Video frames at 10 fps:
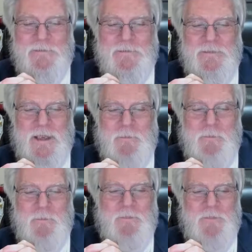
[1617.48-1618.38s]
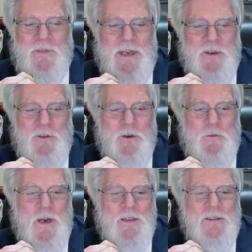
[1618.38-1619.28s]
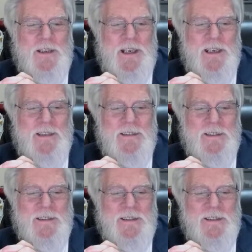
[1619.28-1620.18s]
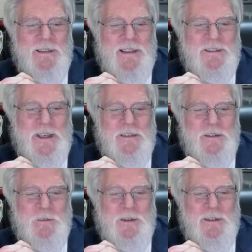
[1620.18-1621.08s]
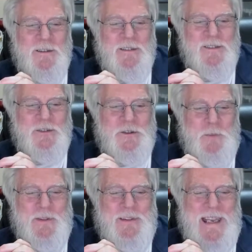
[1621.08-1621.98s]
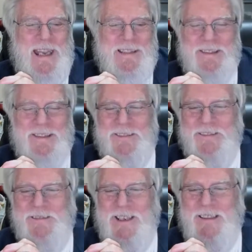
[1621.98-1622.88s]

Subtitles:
Yep. Thank you. No fries today. Next customer. Supersize it. Right?